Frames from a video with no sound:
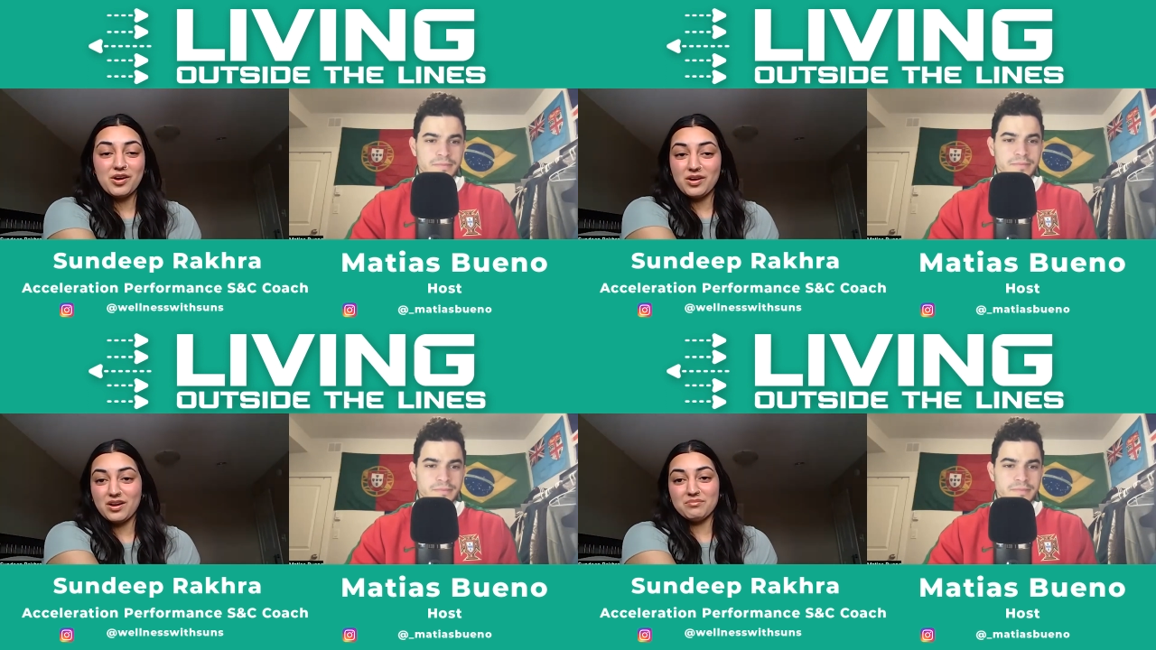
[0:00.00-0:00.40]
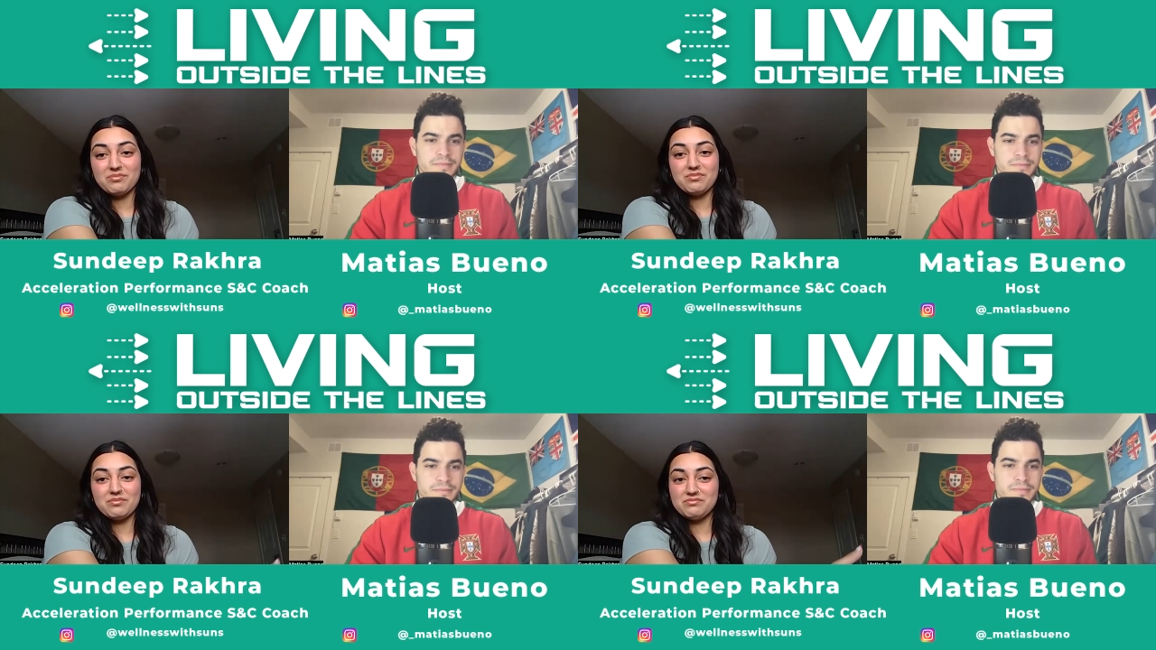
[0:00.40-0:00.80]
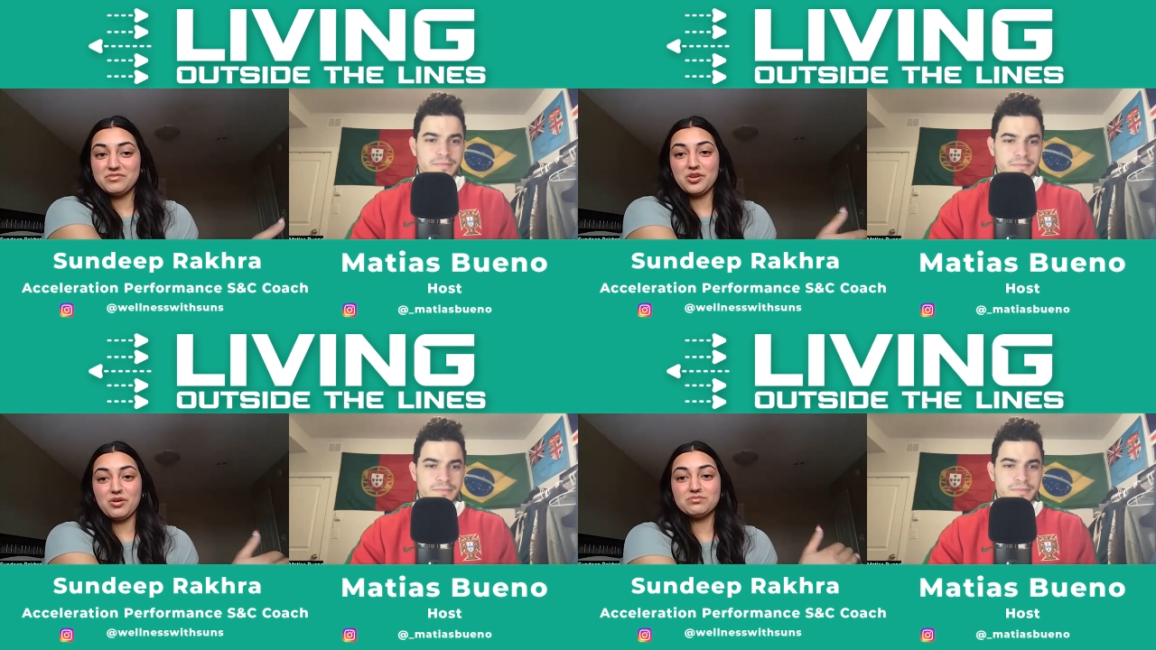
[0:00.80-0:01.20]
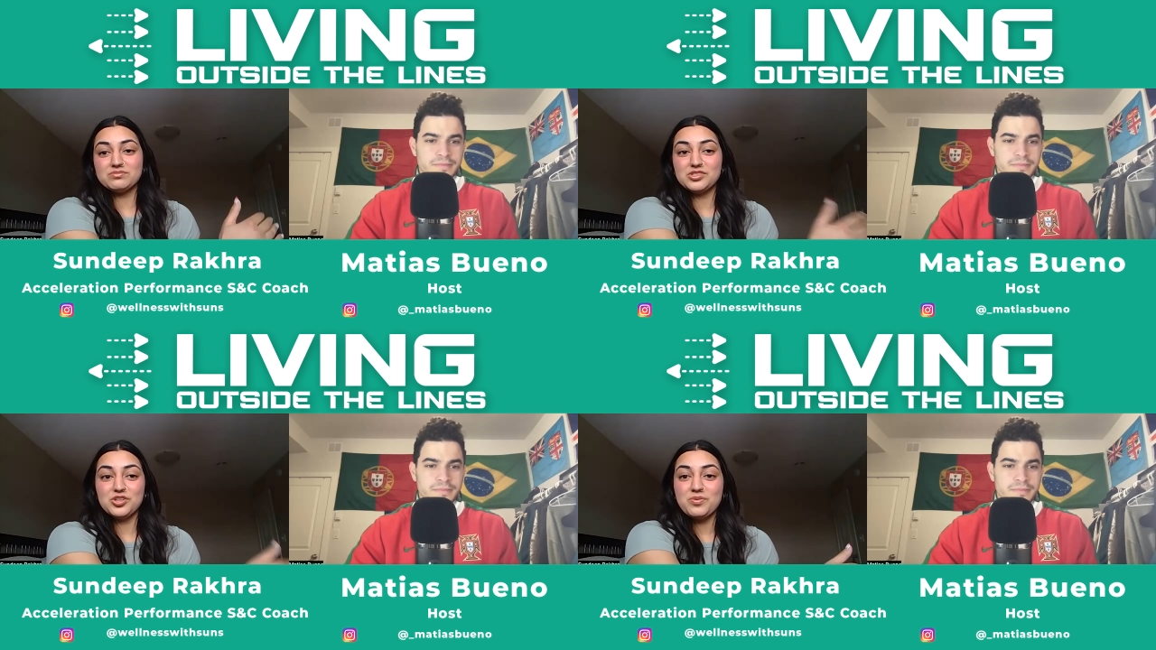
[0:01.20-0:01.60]
Speaker 1: um, you know,
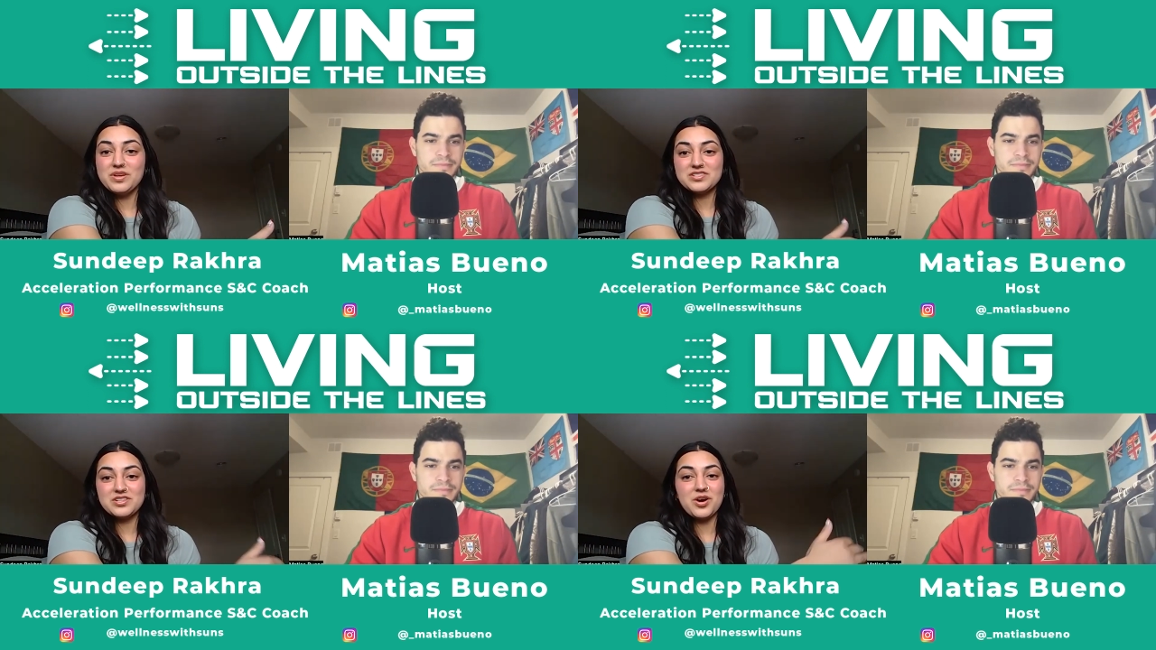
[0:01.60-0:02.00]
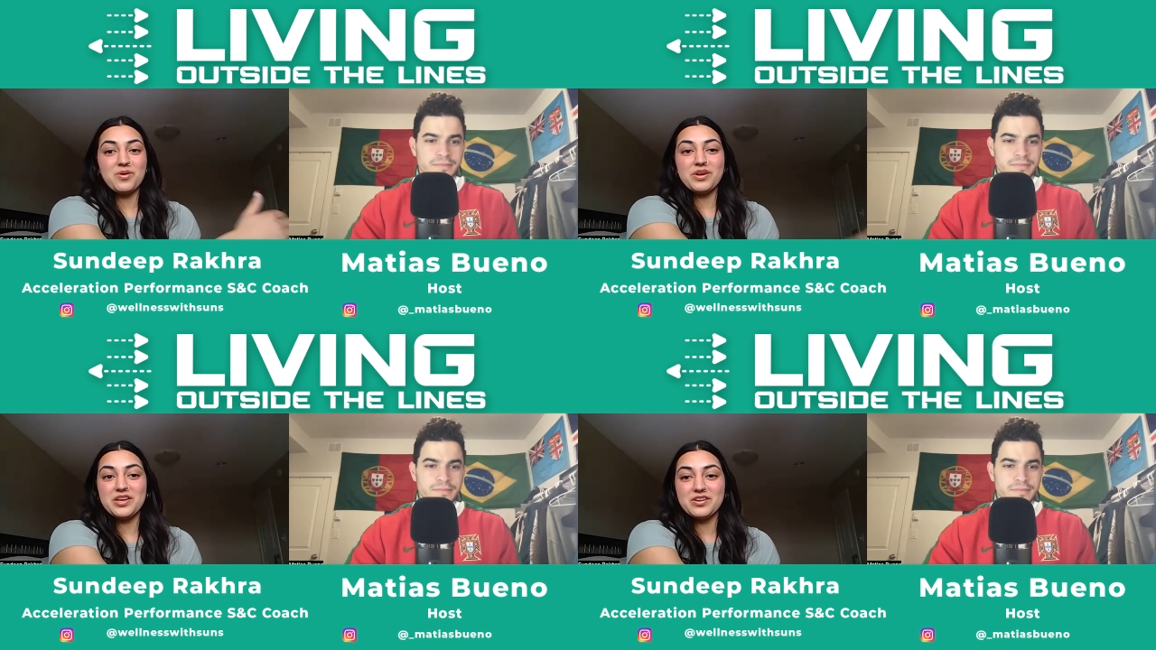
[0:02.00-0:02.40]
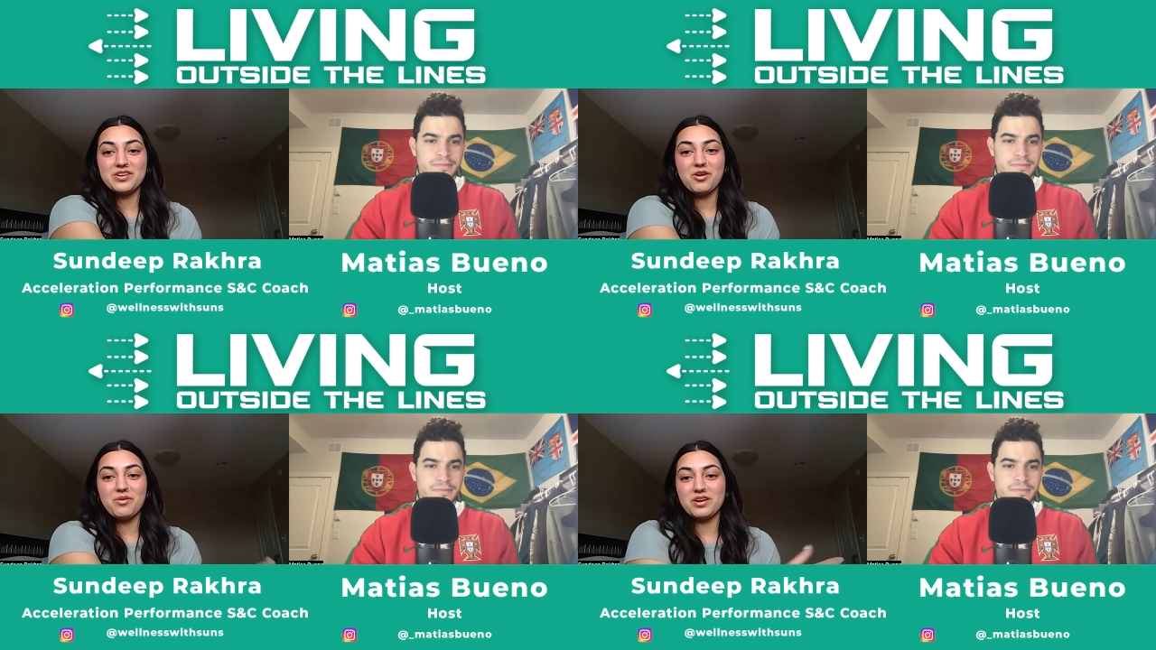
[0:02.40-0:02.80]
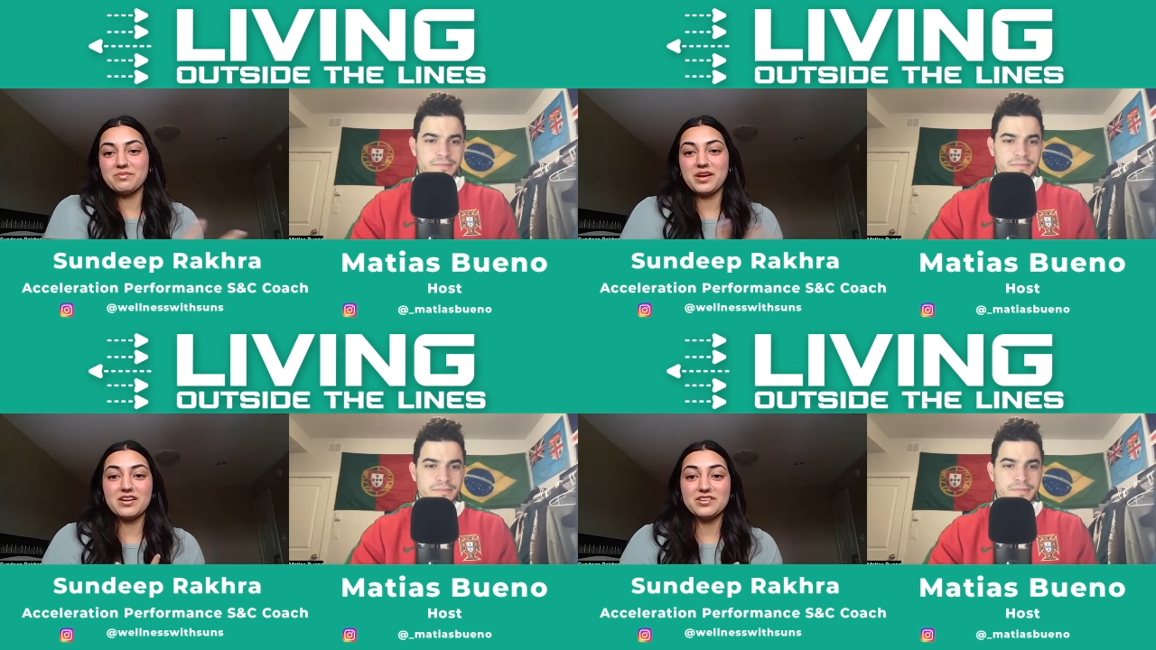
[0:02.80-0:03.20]
two weeks ago, a year ago,
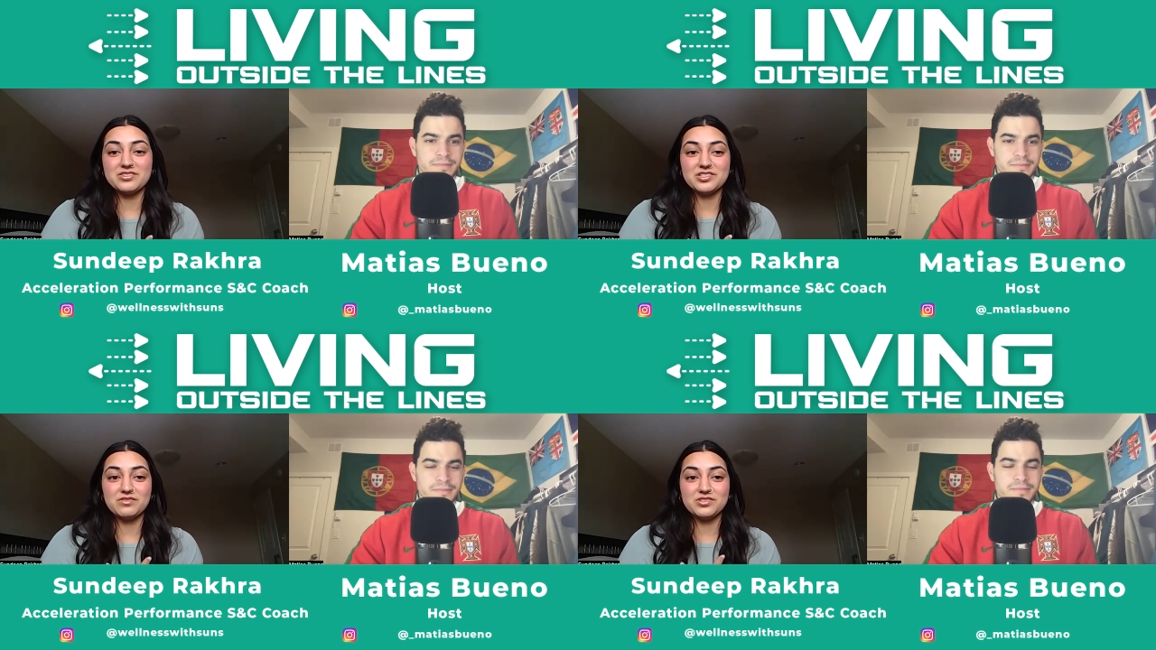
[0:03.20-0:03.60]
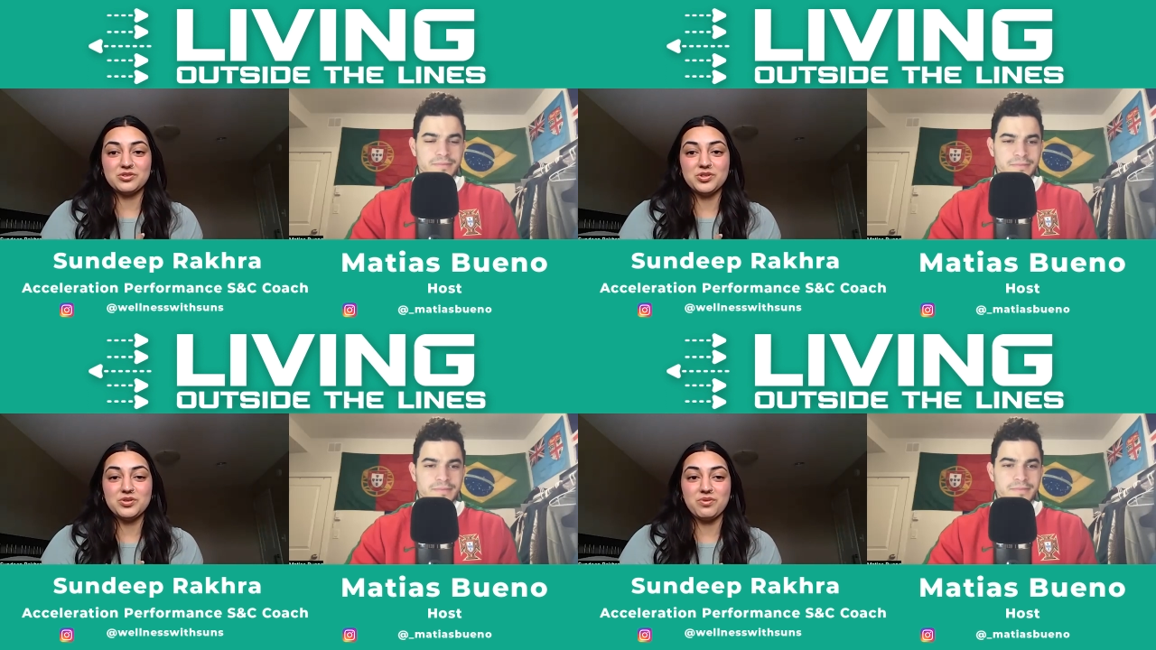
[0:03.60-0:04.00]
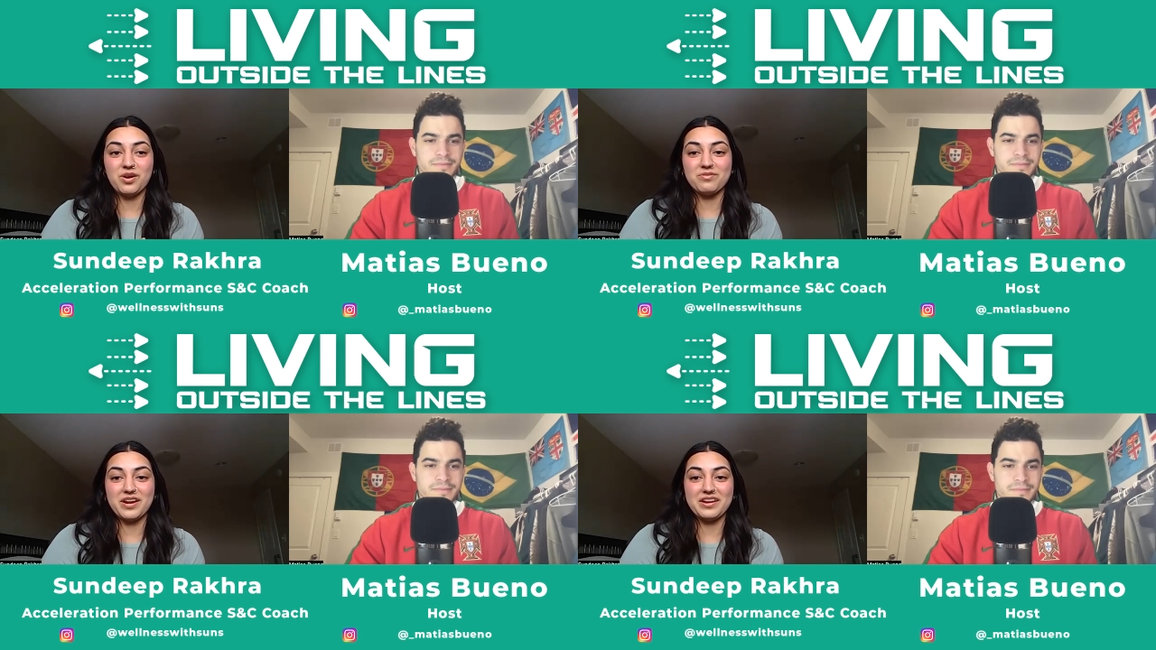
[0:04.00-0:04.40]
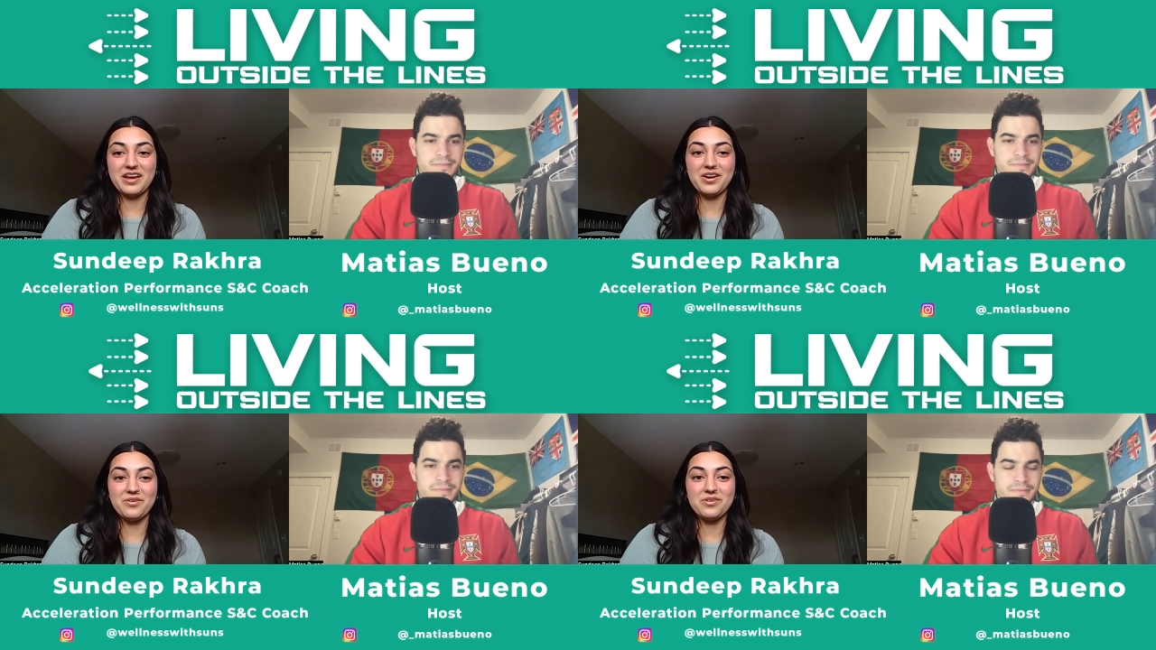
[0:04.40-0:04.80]
comparing yourself to who you are right
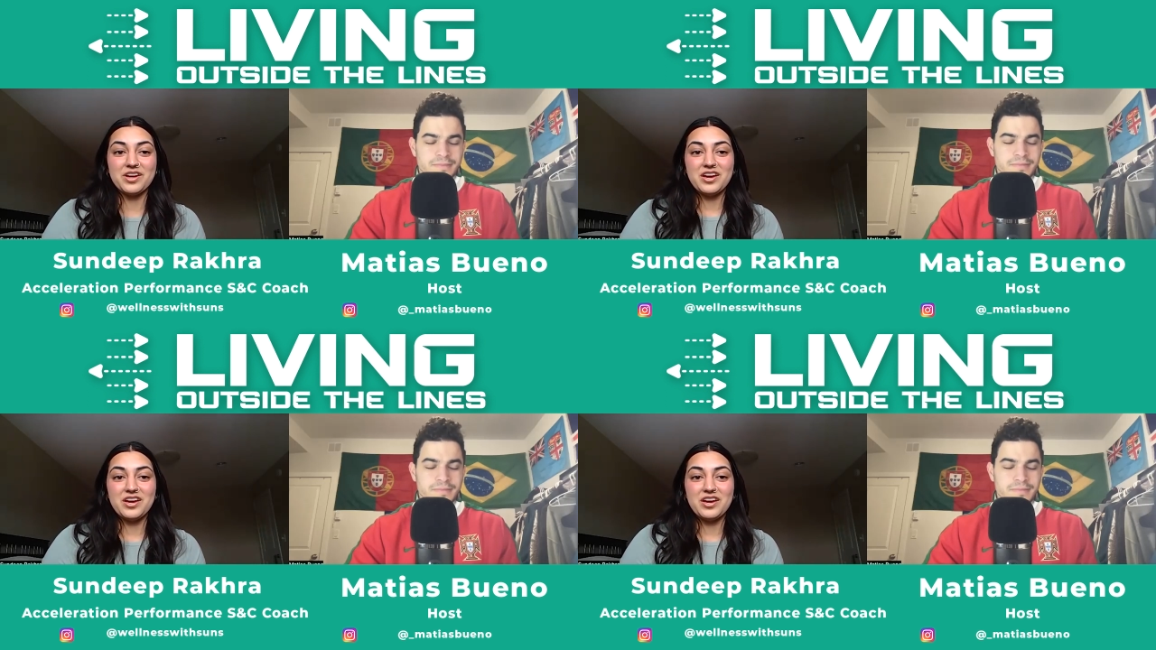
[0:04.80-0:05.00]
now